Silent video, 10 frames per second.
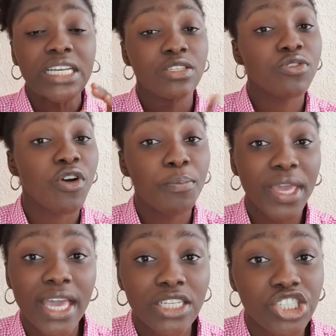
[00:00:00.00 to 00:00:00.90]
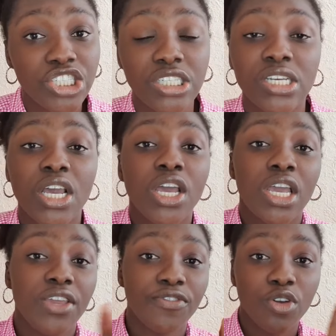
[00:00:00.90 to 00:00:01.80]
So for PhD,
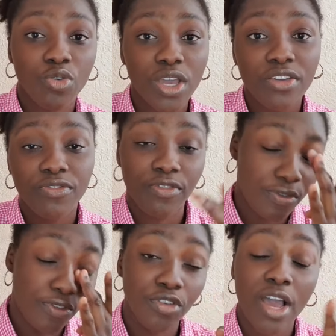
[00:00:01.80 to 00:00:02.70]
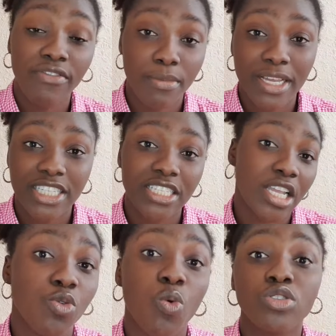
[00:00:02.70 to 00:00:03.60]
if you have a master's
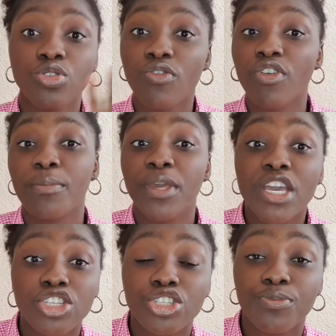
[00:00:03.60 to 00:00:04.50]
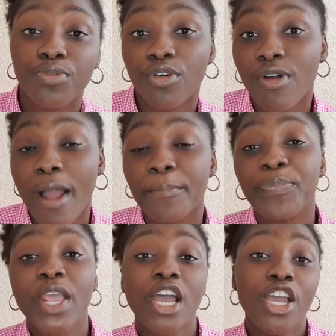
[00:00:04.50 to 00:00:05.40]
want to go for a PhD program,
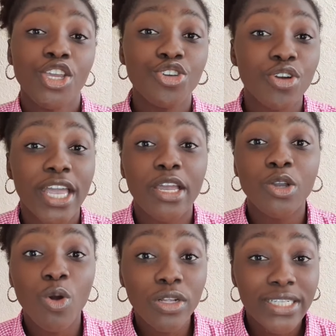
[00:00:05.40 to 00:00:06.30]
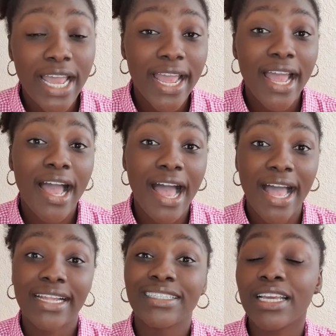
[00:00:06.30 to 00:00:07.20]
you can go there
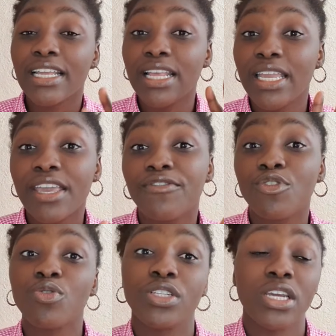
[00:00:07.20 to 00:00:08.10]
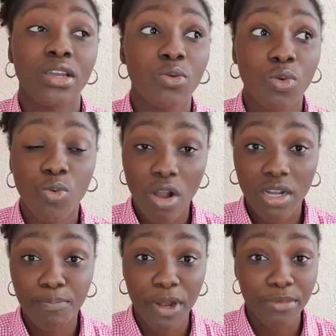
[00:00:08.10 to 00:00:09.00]
and they give you the
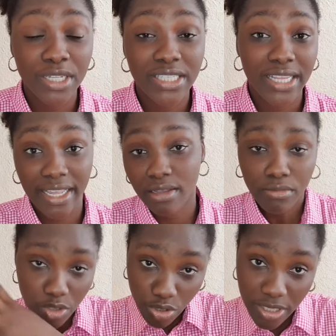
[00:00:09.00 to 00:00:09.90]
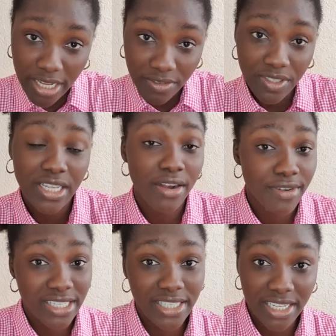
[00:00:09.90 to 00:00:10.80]
work permit, like student visa,
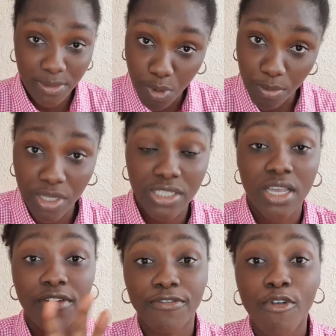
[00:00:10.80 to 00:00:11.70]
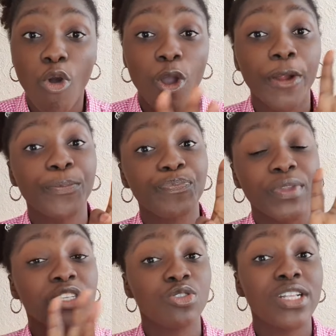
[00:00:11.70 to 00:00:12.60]
residence permit for
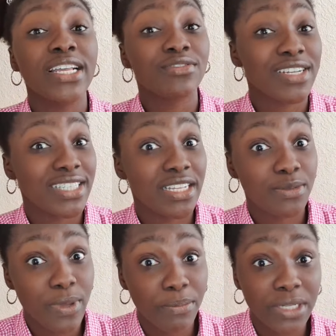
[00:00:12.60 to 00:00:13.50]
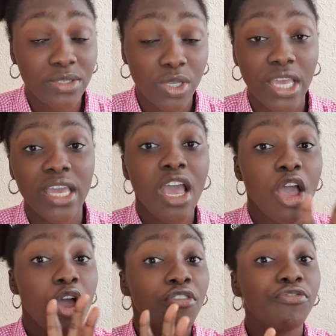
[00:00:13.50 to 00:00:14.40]
students residence permit, okay,
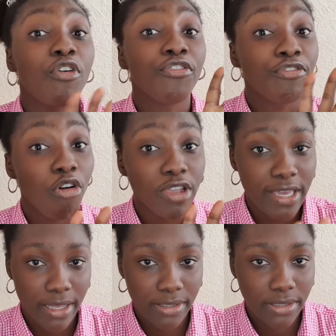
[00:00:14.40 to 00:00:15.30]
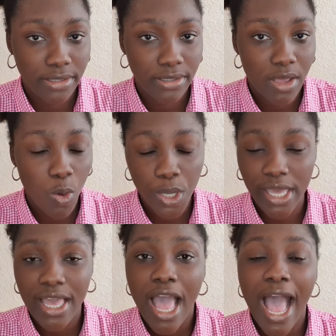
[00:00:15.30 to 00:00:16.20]
for 4 years,
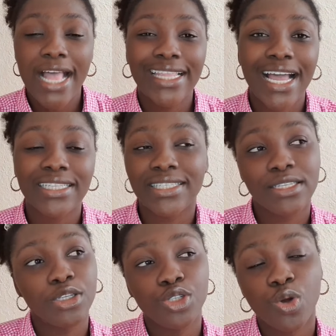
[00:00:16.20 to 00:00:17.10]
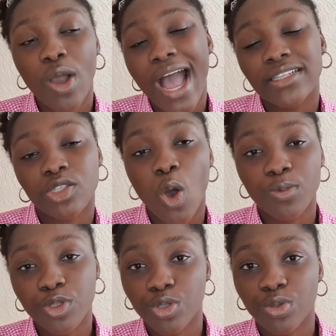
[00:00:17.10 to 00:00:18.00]
okay, and that, you know, adds
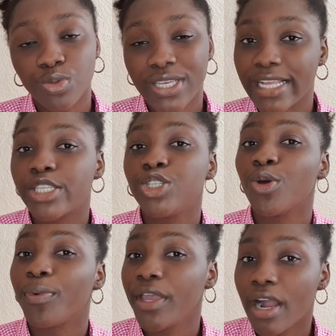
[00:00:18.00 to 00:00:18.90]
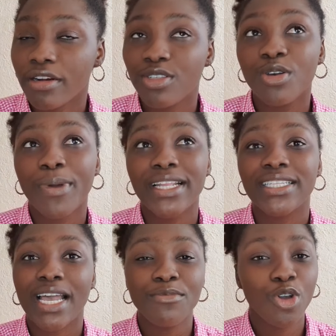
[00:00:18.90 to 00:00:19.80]
up to getting your PR. So by the
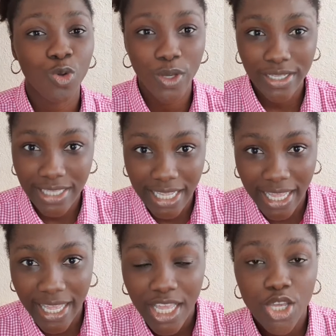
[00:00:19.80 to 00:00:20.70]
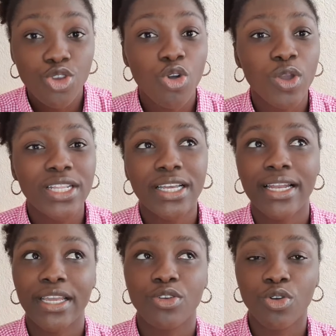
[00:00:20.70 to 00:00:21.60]
time you're going there
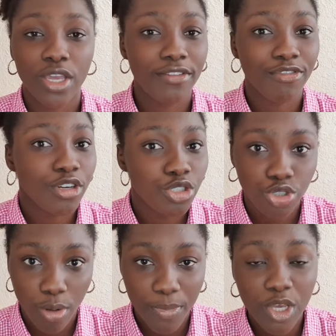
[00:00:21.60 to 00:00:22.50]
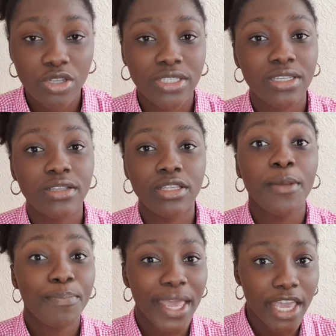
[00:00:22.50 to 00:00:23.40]
like you're going for a job, because
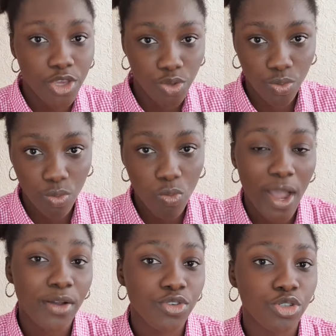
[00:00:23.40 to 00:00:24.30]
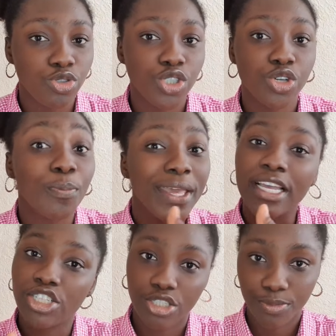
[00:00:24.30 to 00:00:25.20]
they pay you while you're doing your
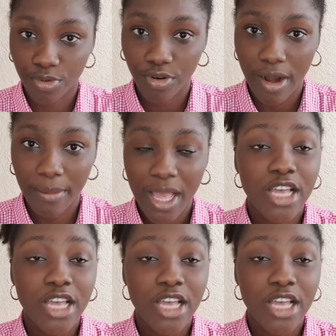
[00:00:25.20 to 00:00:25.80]
PhD program.